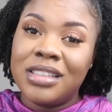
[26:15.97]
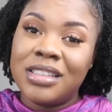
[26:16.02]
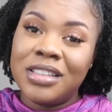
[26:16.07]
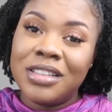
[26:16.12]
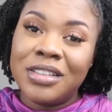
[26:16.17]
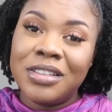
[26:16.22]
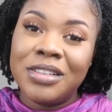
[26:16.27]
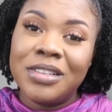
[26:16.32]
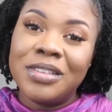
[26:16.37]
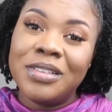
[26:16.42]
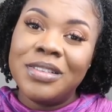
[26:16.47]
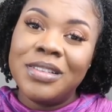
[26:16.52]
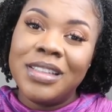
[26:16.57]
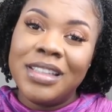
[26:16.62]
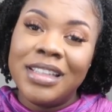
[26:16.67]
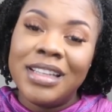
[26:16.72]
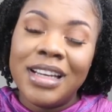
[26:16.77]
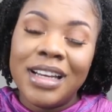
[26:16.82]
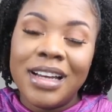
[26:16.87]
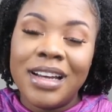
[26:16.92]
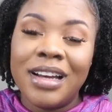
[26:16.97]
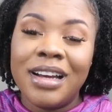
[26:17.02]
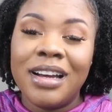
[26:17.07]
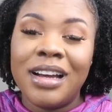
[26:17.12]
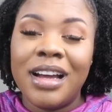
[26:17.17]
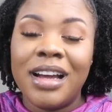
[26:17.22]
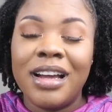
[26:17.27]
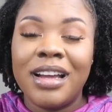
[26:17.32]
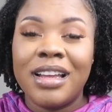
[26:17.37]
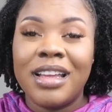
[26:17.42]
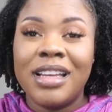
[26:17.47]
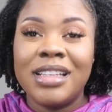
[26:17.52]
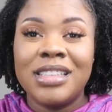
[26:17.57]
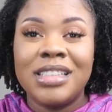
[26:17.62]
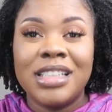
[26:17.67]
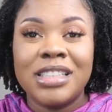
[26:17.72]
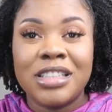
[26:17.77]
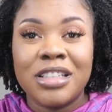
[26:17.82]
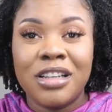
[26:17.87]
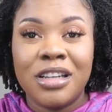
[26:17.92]
So yeah, I guess
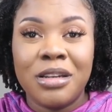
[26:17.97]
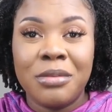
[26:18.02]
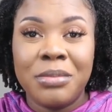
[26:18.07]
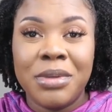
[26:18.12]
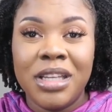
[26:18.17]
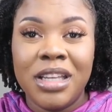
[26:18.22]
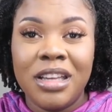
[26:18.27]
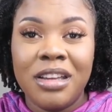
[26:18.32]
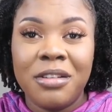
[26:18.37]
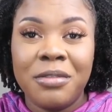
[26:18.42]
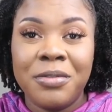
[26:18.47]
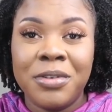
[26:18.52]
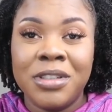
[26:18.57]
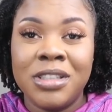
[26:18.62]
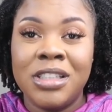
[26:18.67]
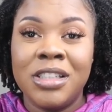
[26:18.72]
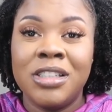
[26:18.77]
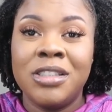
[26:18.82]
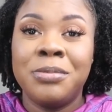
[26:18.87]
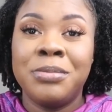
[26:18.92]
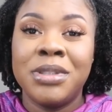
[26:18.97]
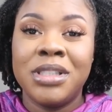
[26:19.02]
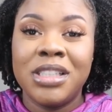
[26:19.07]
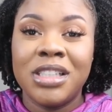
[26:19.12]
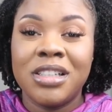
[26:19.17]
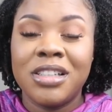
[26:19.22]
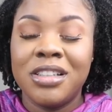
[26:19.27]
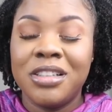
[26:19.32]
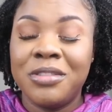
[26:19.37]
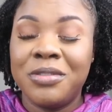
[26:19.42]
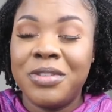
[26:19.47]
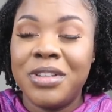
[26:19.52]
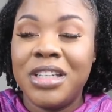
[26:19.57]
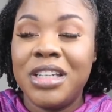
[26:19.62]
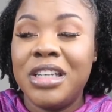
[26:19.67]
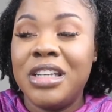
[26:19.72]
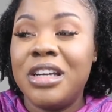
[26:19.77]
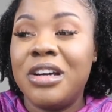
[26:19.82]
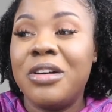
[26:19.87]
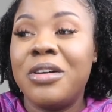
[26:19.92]
that's gonna be it for this particular
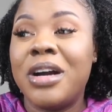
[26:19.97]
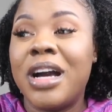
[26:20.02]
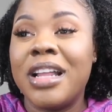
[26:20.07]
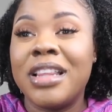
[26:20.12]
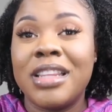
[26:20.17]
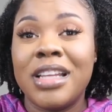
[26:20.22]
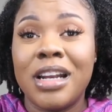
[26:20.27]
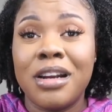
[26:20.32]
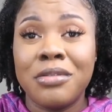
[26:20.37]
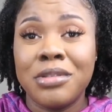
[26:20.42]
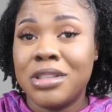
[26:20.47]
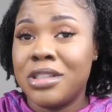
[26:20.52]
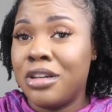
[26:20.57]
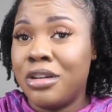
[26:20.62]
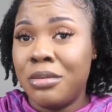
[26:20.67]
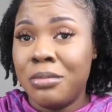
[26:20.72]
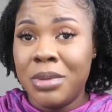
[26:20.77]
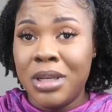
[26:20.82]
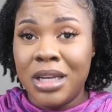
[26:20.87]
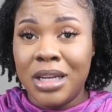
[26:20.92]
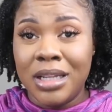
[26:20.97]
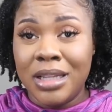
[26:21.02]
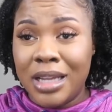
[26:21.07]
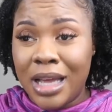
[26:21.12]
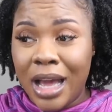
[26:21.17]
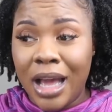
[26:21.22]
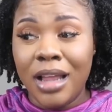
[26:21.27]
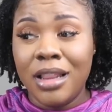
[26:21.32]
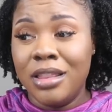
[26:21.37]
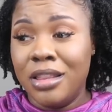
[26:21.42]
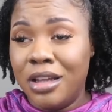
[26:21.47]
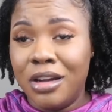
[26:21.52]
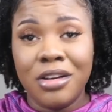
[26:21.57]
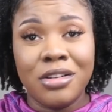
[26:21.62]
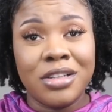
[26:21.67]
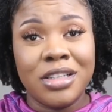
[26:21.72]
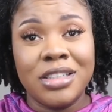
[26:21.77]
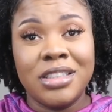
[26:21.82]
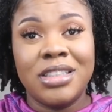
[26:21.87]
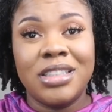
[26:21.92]
video. I thought it was gonna be a lot
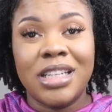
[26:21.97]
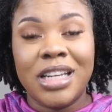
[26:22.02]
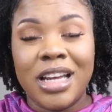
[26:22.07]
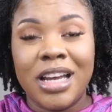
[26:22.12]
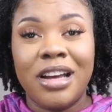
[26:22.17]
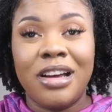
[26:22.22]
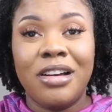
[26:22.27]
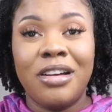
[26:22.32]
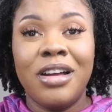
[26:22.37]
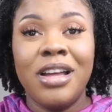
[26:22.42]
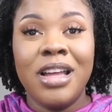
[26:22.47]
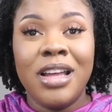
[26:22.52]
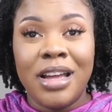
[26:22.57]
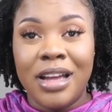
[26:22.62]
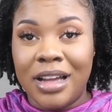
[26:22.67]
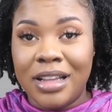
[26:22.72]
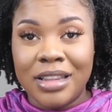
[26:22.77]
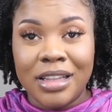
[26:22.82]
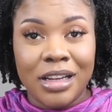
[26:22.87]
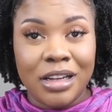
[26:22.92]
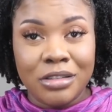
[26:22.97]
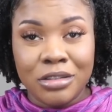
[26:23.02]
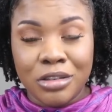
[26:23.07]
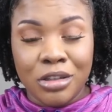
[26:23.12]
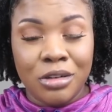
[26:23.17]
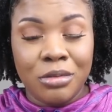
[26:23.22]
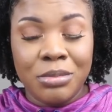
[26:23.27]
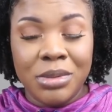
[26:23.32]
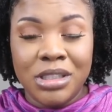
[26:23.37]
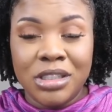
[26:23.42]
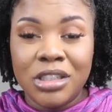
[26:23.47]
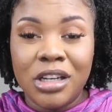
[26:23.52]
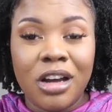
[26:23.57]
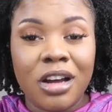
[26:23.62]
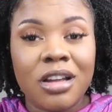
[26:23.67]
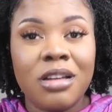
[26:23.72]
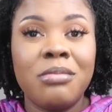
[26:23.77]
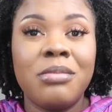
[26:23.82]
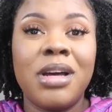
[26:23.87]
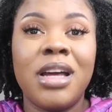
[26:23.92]
longer, child. I thought I was gonna be
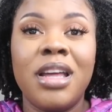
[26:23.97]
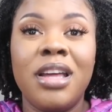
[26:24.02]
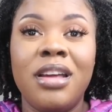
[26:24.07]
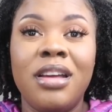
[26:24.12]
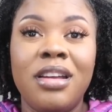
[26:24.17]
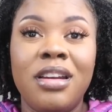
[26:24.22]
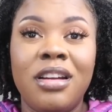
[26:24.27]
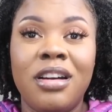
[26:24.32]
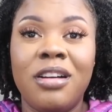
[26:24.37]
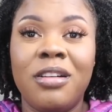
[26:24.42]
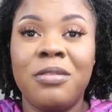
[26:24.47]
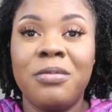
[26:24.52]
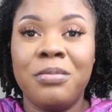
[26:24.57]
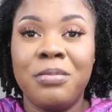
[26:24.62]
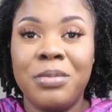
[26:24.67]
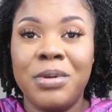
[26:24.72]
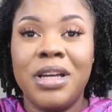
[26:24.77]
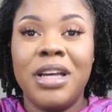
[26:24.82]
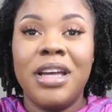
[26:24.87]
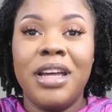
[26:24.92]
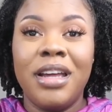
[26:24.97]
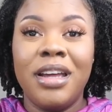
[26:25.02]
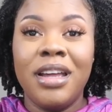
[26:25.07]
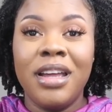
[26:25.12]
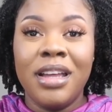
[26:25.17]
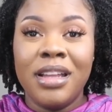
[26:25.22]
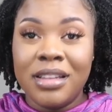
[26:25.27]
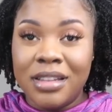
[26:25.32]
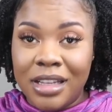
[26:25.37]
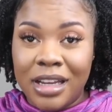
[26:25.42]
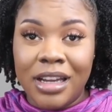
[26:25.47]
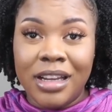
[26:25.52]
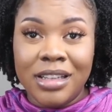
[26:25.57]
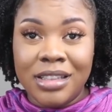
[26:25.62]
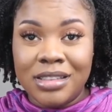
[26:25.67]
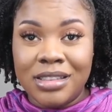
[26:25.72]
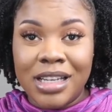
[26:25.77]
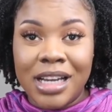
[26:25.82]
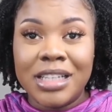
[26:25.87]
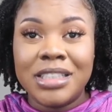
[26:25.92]
talking my head off, but that
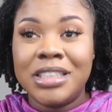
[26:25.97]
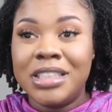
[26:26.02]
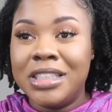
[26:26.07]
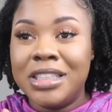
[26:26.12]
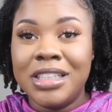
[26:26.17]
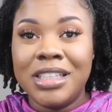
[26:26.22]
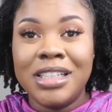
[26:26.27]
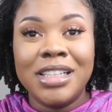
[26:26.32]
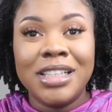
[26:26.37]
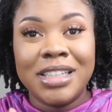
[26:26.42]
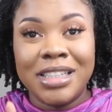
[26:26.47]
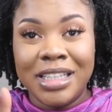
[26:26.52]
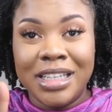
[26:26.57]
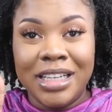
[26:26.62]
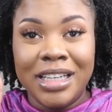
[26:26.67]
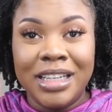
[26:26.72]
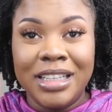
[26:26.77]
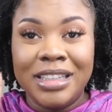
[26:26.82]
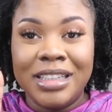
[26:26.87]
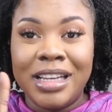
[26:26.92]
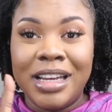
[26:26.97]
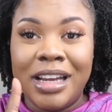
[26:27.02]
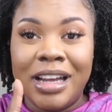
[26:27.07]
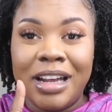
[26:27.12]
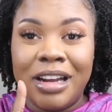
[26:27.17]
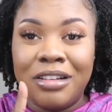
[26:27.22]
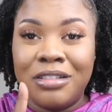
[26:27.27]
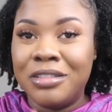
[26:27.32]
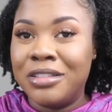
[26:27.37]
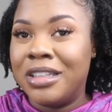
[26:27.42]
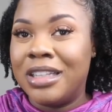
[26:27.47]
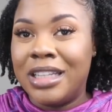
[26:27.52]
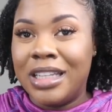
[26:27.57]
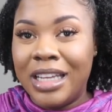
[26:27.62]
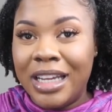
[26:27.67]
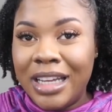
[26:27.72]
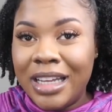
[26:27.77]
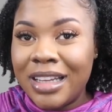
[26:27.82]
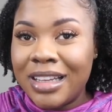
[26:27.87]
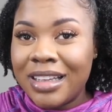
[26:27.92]
is actually a good thing that I don't
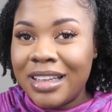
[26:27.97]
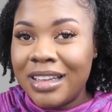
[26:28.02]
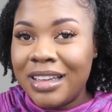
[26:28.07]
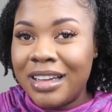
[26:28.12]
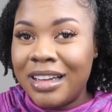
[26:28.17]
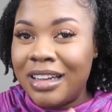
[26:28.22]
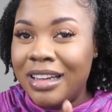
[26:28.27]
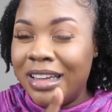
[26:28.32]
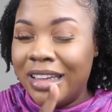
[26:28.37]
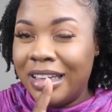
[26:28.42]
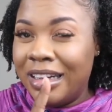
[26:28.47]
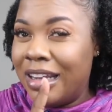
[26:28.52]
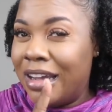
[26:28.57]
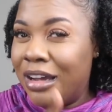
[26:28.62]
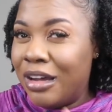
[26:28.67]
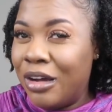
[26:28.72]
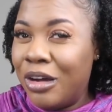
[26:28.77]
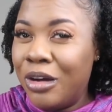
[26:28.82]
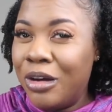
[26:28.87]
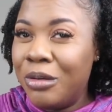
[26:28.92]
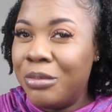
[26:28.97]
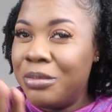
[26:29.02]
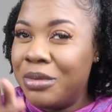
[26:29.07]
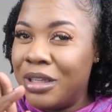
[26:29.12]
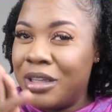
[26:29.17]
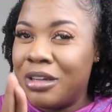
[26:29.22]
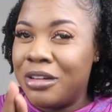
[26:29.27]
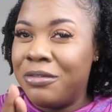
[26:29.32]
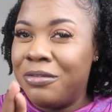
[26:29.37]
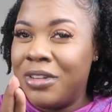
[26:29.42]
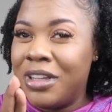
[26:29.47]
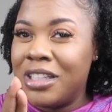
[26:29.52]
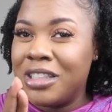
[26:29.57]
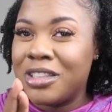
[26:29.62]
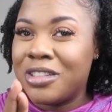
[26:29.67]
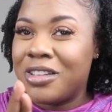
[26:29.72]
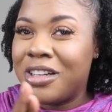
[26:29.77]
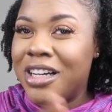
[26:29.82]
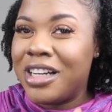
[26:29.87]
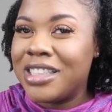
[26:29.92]
think, and I hope and
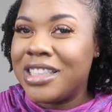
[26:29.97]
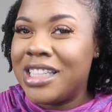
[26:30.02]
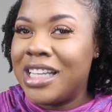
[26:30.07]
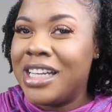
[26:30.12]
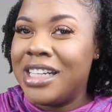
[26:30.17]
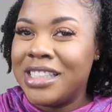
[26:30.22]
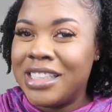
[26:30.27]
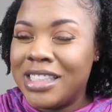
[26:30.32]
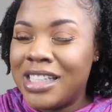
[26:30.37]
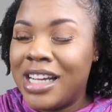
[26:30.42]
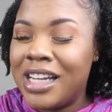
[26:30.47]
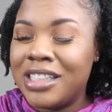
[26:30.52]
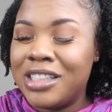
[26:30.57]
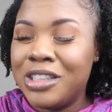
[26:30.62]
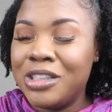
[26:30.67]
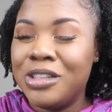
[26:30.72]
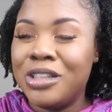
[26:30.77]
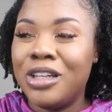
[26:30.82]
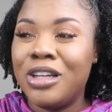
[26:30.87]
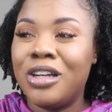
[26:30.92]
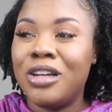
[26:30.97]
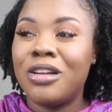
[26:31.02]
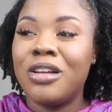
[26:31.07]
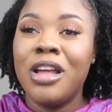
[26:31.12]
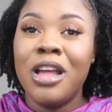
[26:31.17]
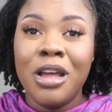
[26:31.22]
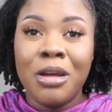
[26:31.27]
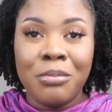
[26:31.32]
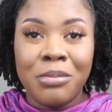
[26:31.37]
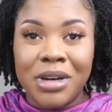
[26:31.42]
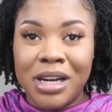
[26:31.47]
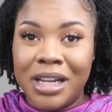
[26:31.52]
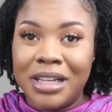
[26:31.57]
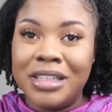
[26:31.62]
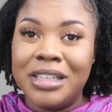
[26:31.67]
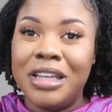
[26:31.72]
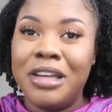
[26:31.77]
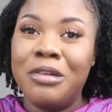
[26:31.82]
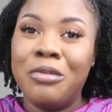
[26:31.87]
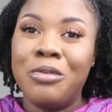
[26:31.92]
fingers crossed that it's not too long, but I
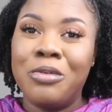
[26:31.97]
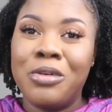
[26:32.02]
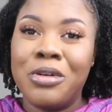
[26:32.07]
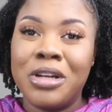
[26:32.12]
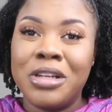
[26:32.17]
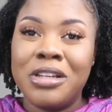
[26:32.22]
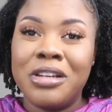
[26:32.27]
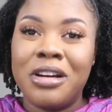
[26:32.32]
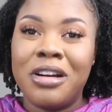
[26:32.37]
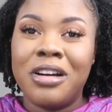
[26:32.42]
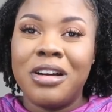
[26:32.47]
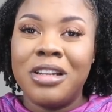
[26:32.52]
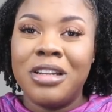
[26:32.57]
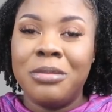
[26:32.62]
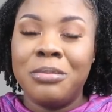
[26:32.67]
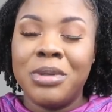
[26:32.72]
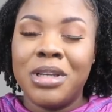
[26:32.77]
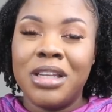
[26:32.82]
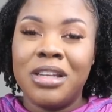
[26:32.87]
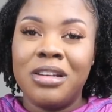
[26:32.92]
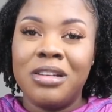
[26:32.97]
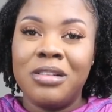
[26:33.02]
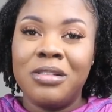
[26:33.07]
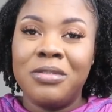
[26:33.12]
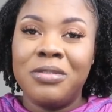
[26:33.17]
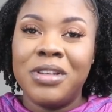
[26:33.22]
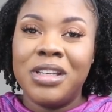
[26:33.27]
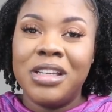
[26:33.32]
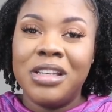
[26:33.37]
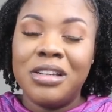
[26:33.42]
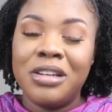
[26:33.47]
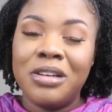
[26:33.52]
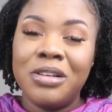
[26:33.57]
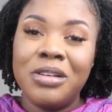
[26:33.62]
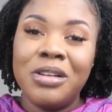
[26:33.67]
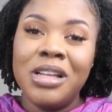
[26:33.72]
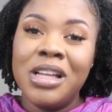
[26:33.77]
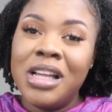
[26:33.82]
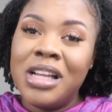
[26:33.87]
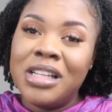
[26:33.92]
did warn y'all in the beginning of the
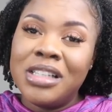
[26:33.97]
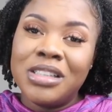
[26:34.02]
video.